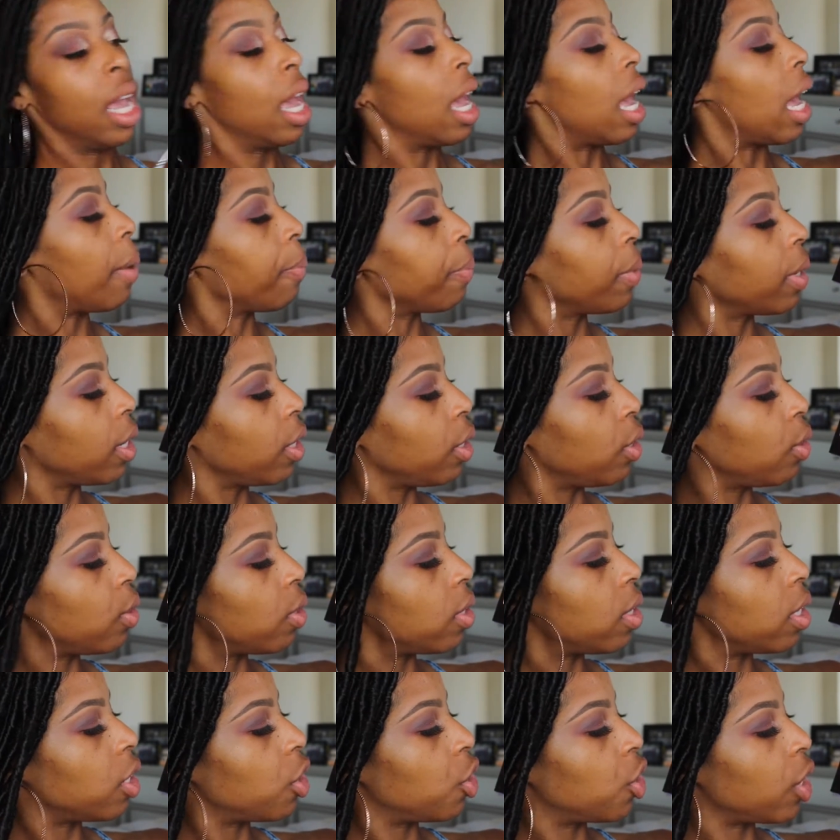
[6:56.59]
I'm gonna use
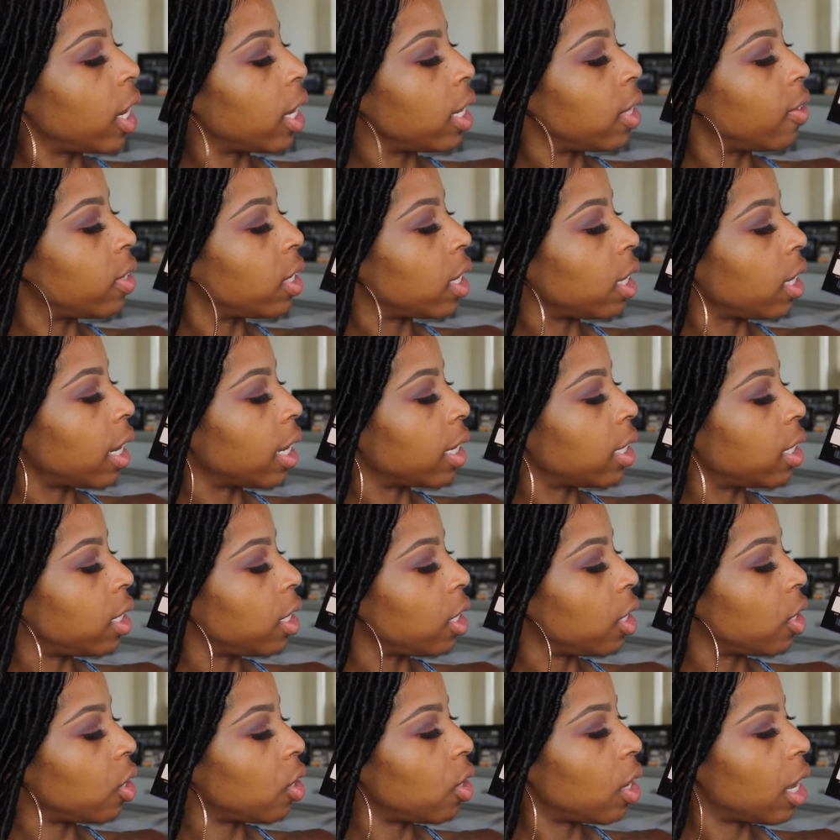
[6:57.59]
the shade
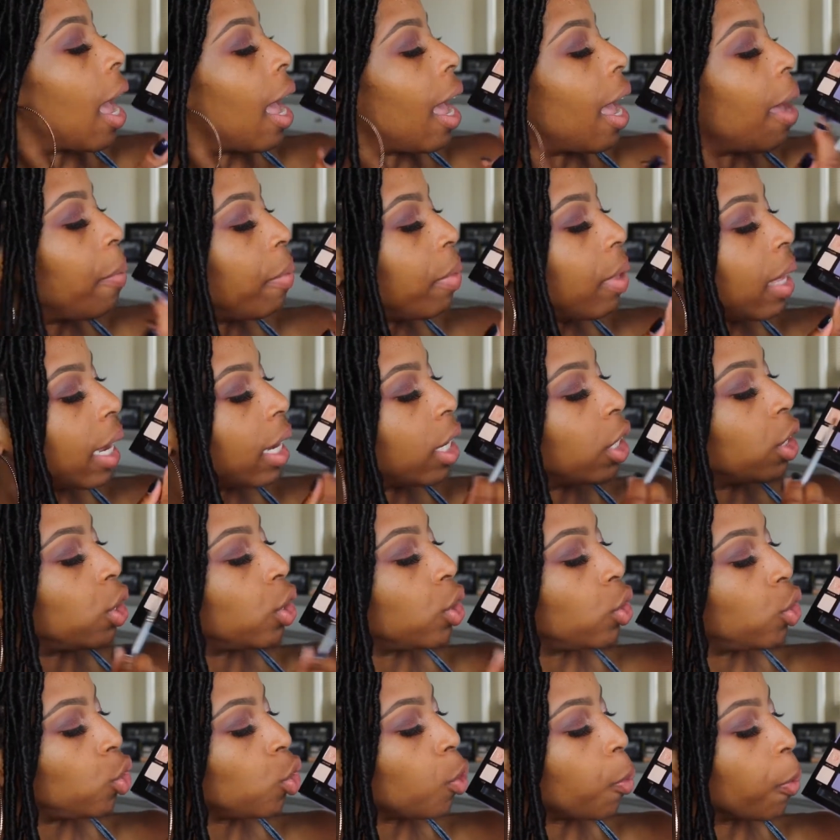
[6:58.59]
Celestial. I'm like
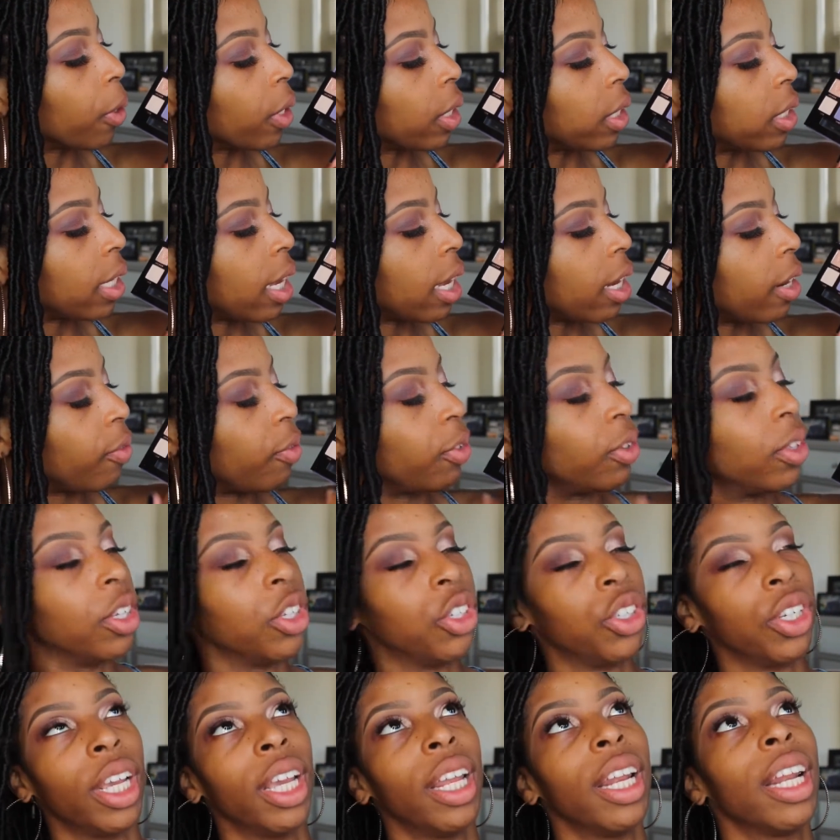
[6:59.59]
super excited for this
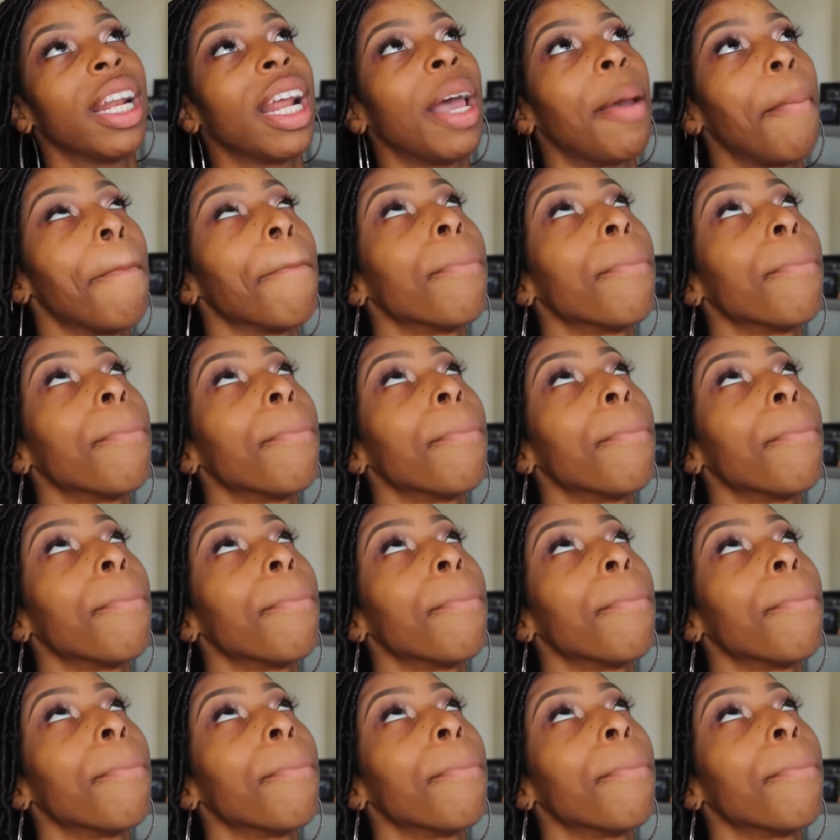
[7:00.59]
shade, and I'm